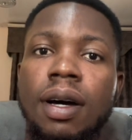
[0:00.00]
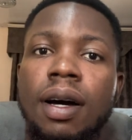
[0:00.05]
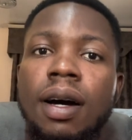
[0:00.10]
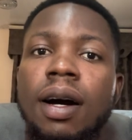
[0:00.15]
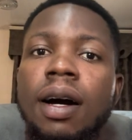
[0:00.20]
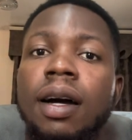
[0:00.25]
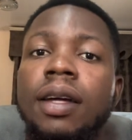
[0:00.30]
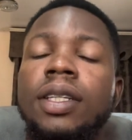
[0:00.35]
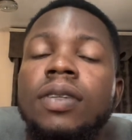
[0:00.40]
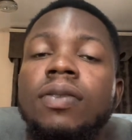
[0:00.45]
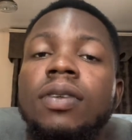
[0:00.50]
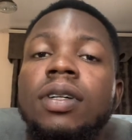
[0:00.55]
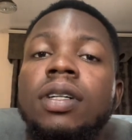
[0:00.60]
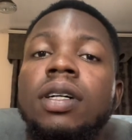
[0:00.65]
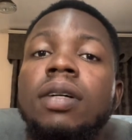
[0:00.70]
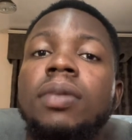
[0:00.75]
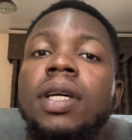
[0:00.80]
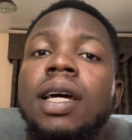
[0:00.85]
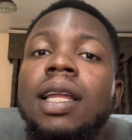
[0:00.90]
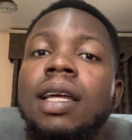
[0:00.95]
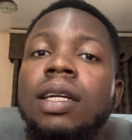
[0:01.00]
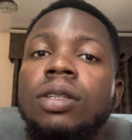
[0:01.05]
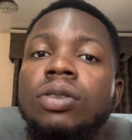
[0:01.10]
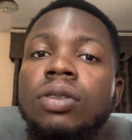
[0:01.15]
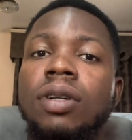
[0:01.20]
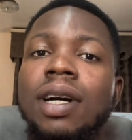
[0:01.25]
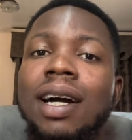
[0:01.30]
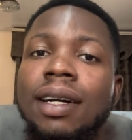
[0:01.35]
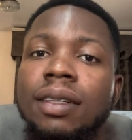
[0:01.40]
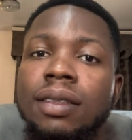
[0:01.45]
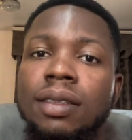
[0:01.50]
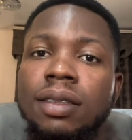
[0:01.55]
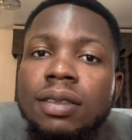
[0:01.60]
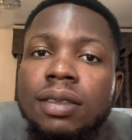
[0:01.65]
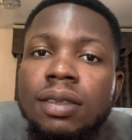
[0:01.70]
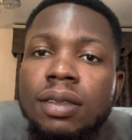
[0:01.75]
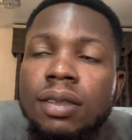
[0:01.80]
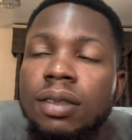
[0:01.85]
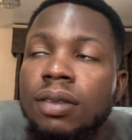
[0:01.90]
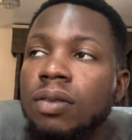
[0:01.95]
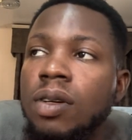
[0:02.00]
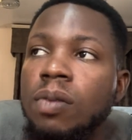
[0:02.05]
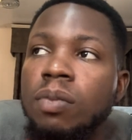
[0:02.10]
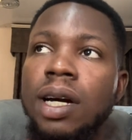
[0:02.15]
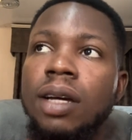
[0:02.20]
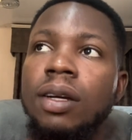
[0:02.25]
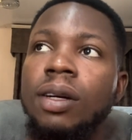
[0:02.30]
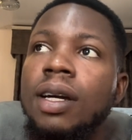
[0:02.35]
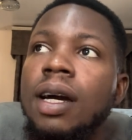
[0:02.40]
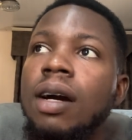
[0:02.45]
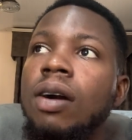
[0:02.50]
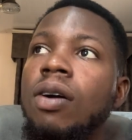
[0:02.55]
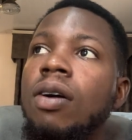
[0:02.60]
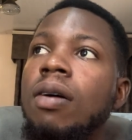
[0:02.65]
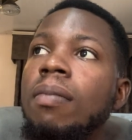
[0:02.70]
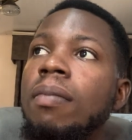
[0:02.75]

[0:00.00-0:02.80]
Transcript: I developed electrokinesis, whereby you can